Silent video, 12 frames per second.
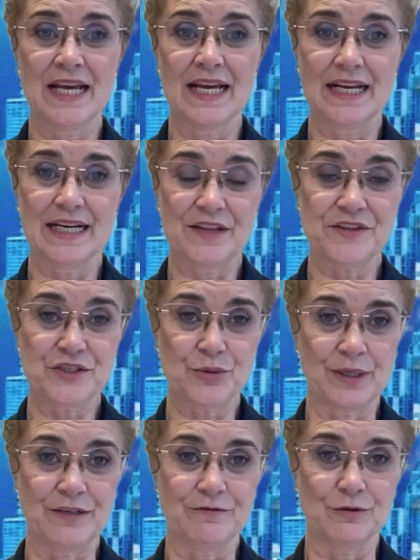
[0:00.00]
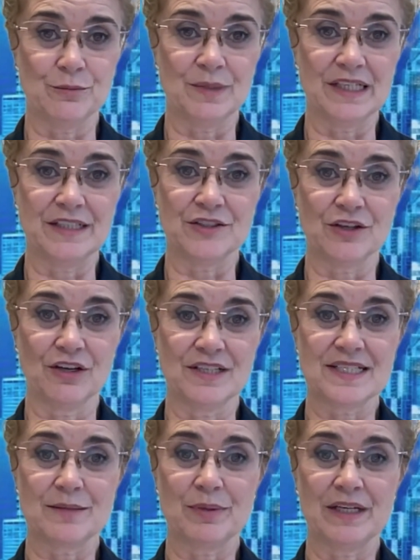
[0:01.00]
Another $24 million
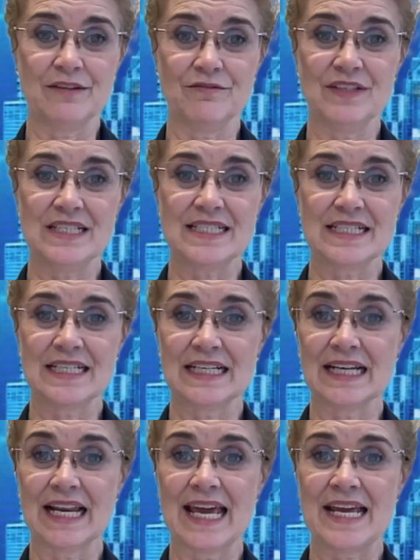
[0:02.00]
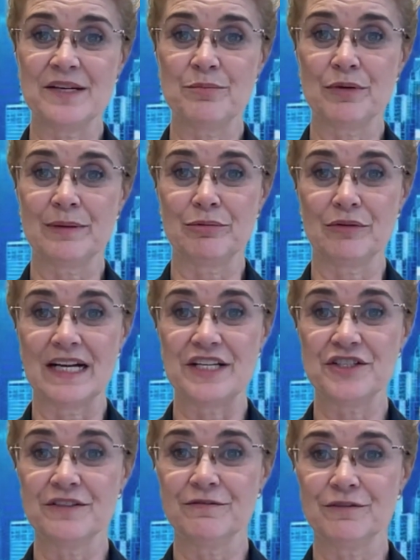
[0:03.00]
had been invested in land
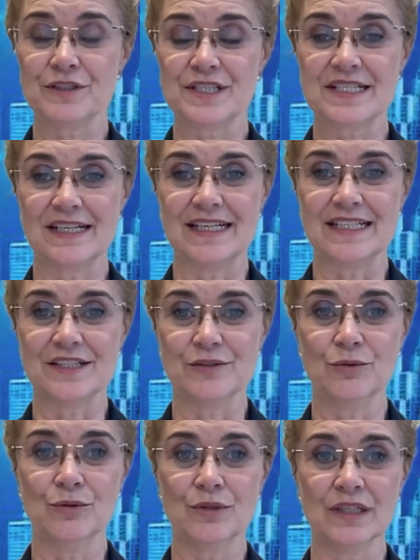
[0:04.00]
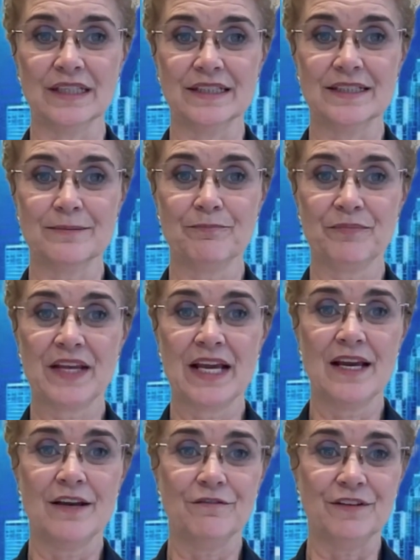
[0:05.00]
preparation for a site in Auckland.
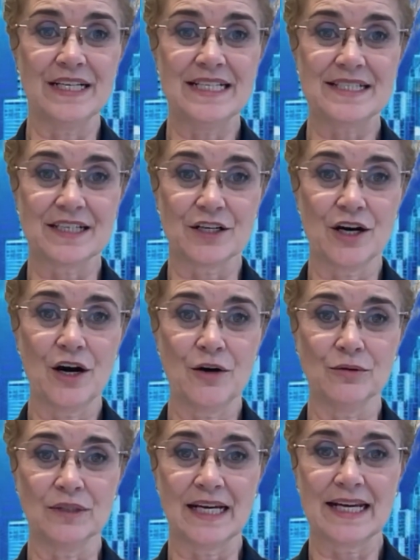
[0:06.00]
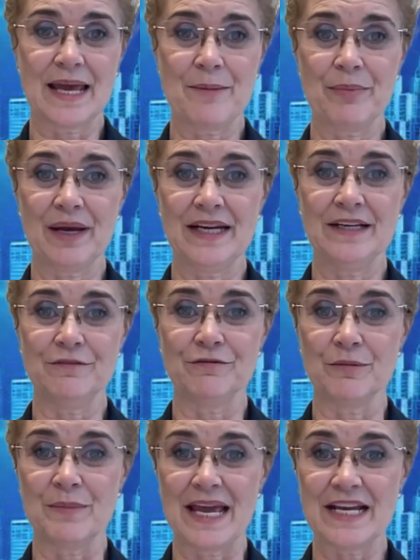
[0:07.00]
Vanessa Cole, a campaigner
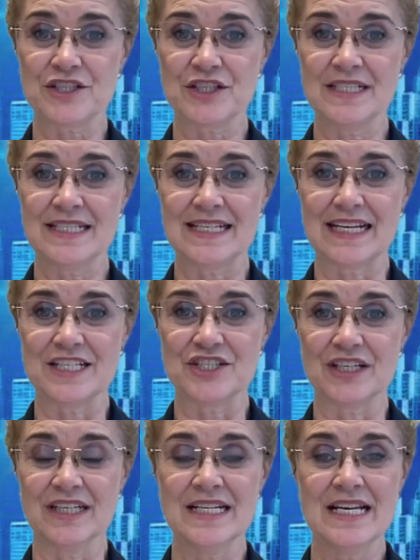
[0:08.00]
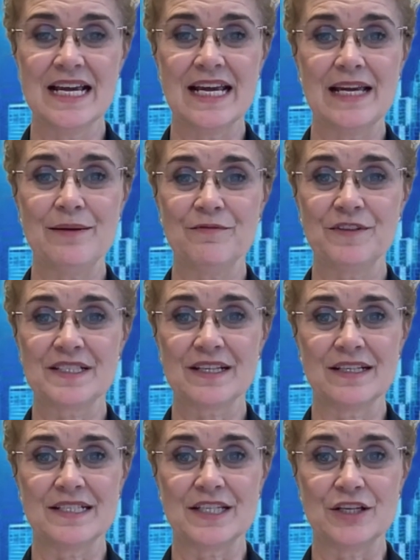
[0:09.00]
from Action Station,
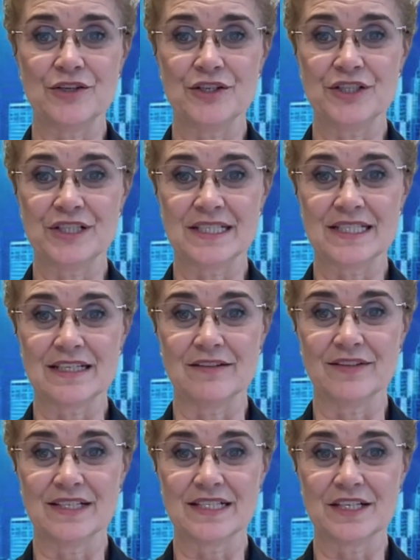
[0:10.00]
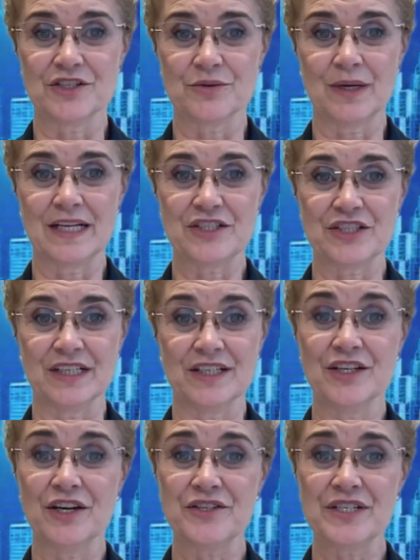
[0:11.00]
emphasised the urgency of the situation,
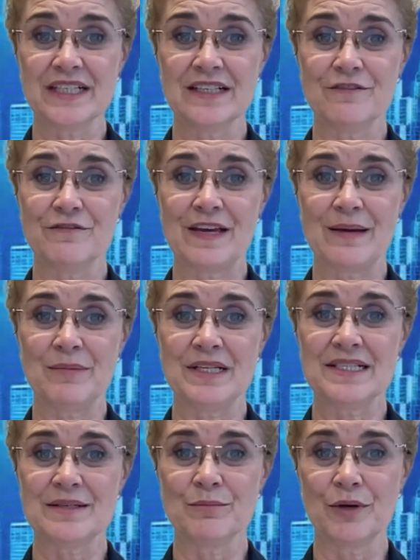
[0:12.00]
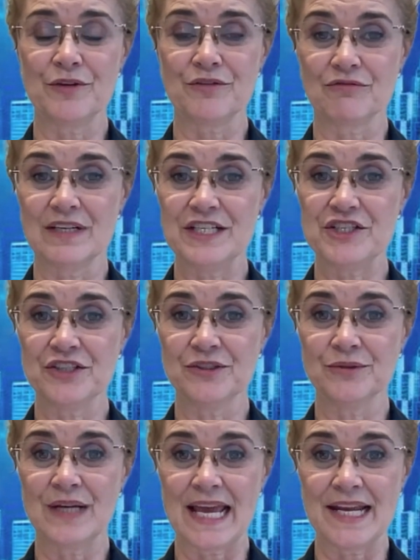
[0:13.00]
noting that families in both
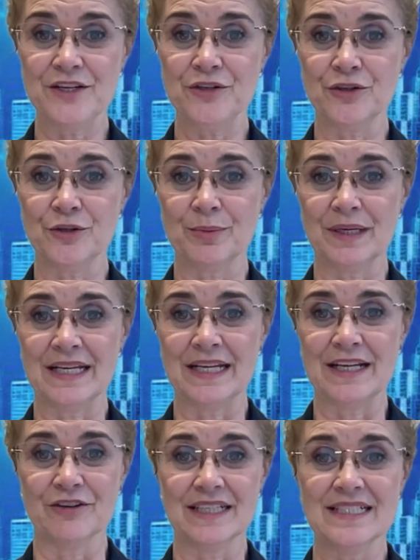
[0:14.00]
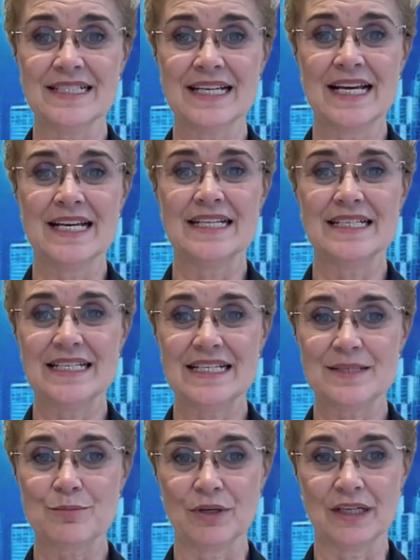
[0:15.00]
regional and urban areas
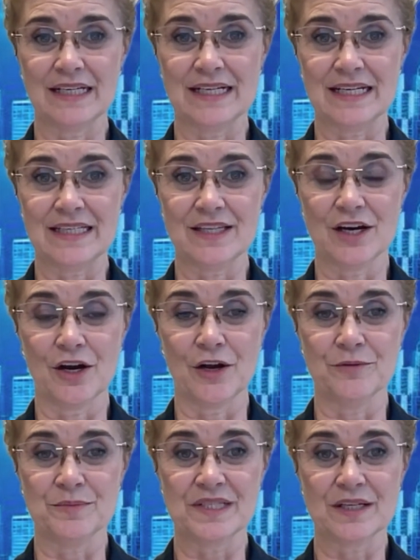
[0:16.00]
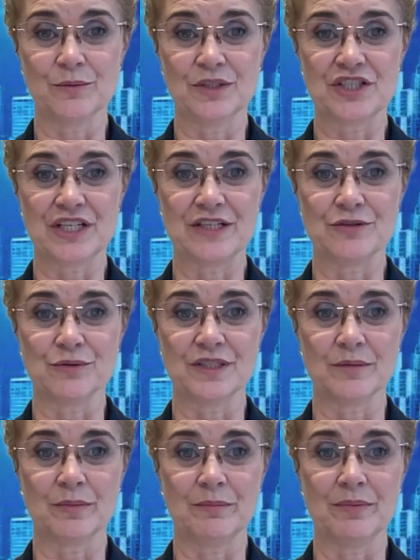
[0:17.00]
desperately need the homes that were scheduled to
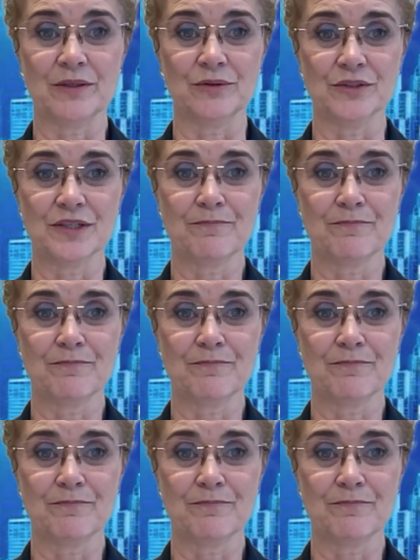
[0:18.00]
be built.